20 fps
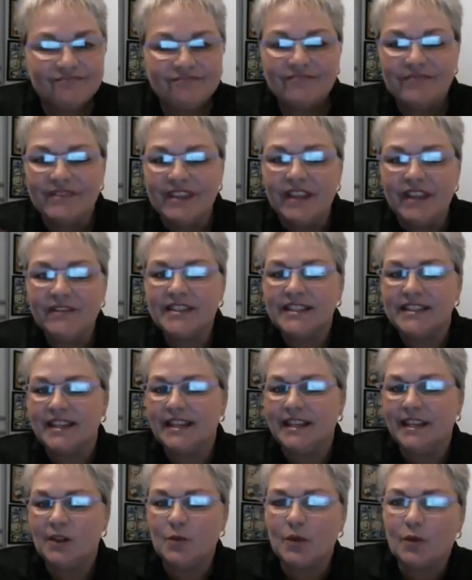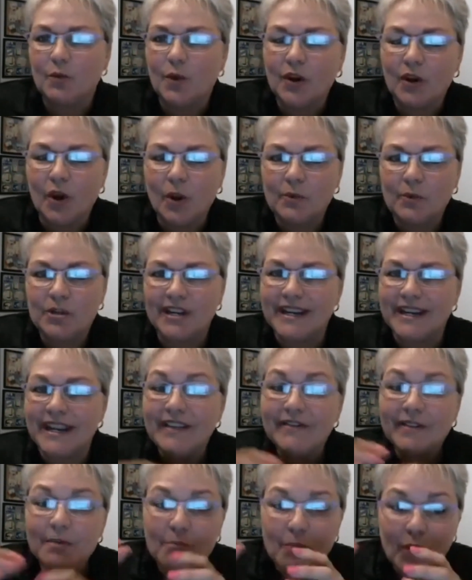never settling with one option,
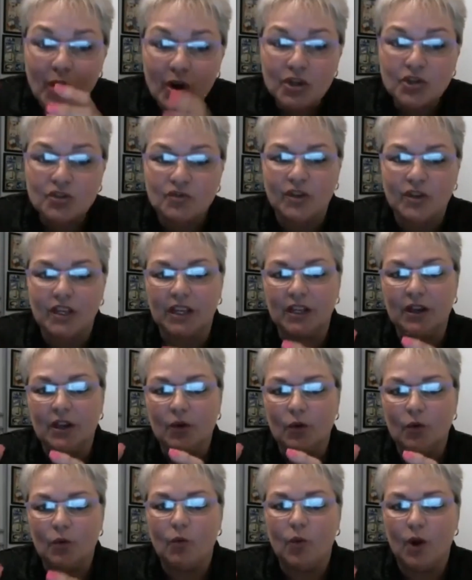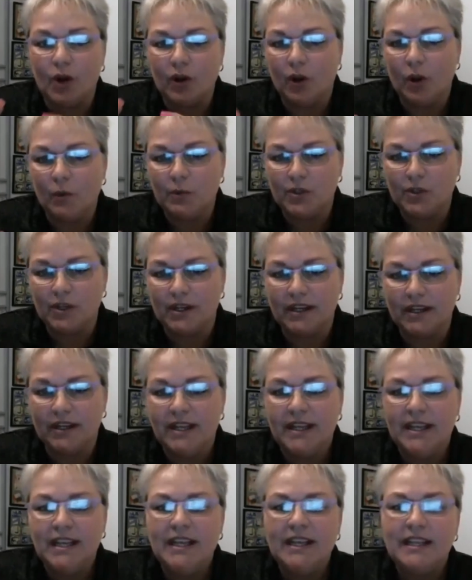never mastering one option.
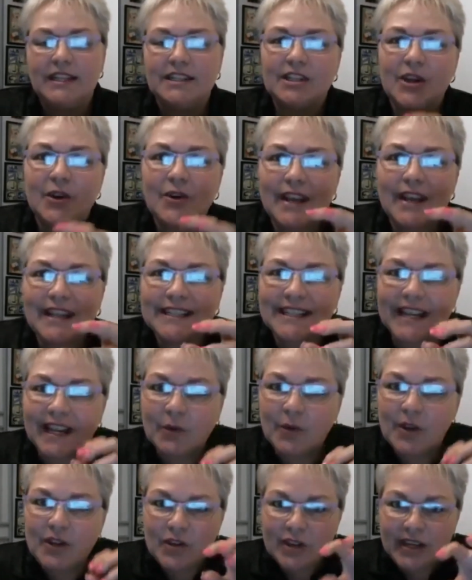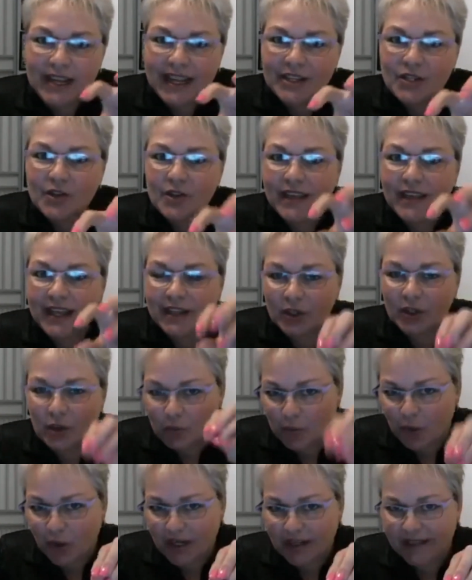So it's like when you get to that new
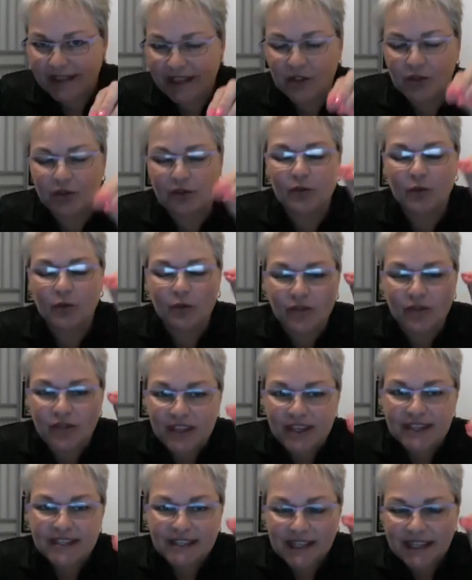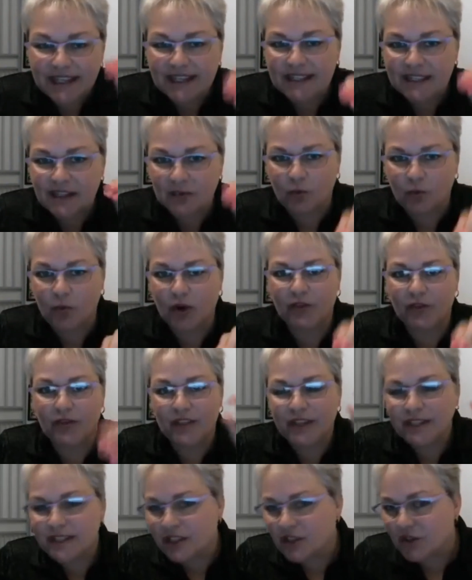product that you thought, this is the one,
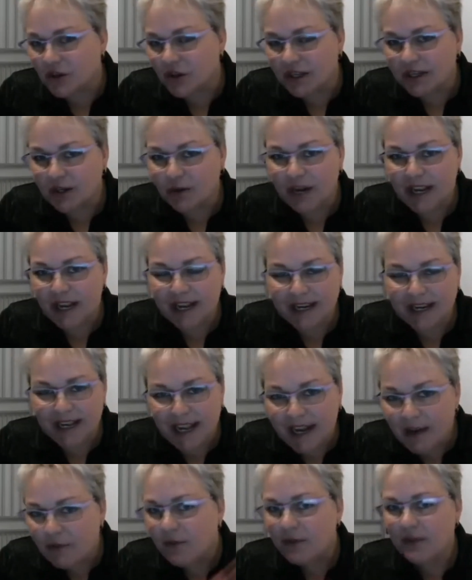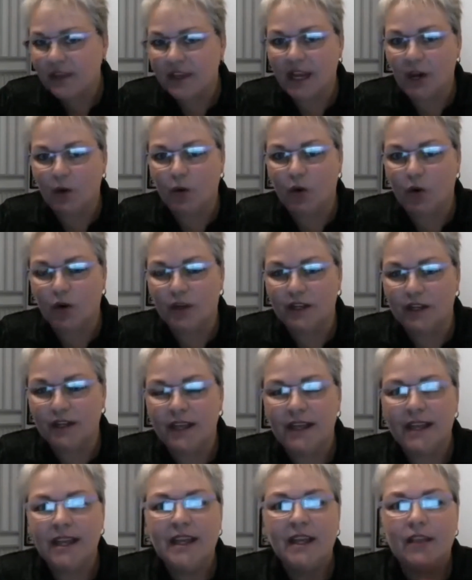this is going to create everything I
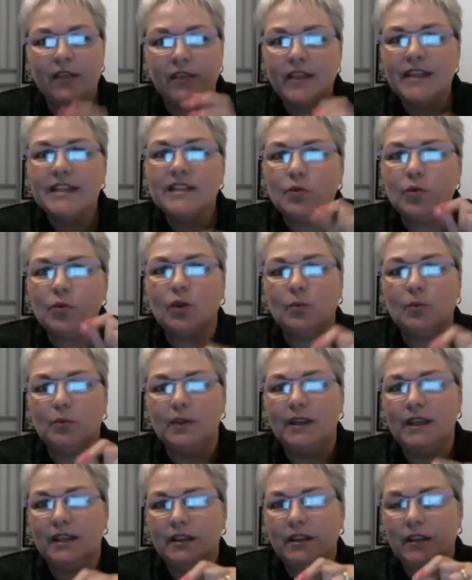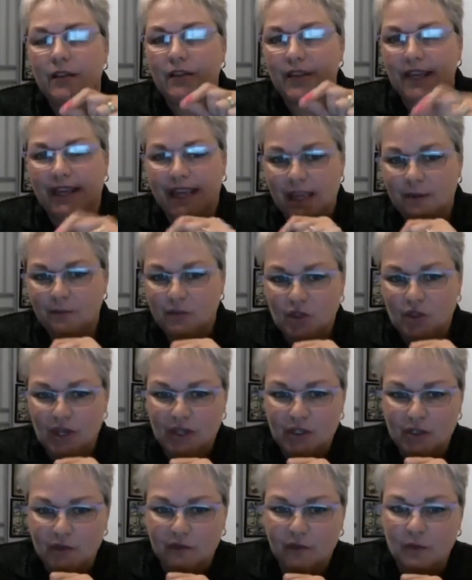wanted, this will be the game
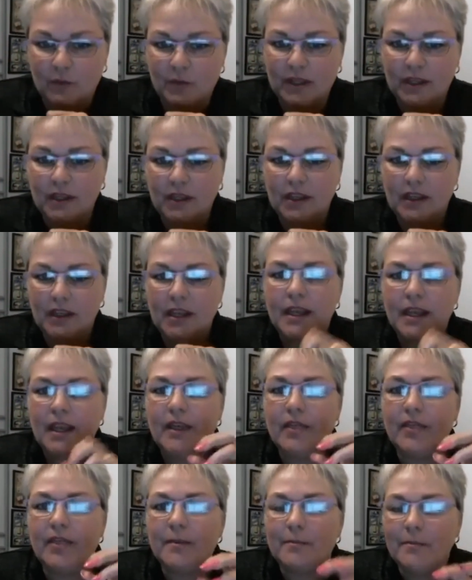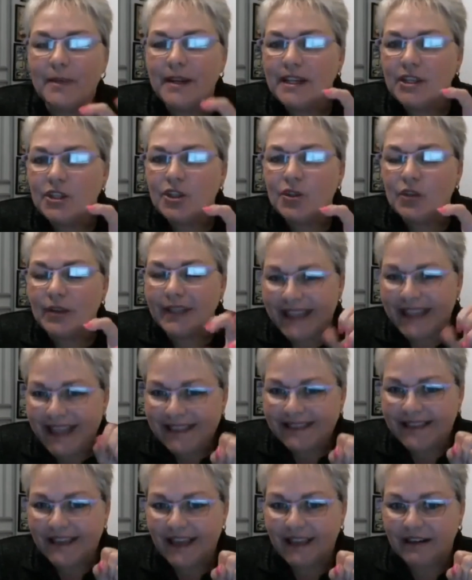changer for me. The minute you
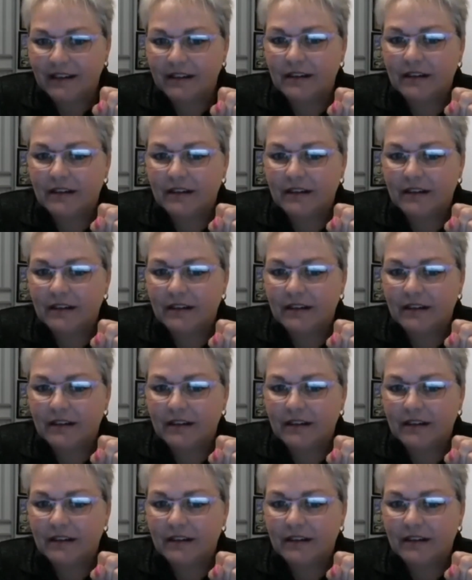get that,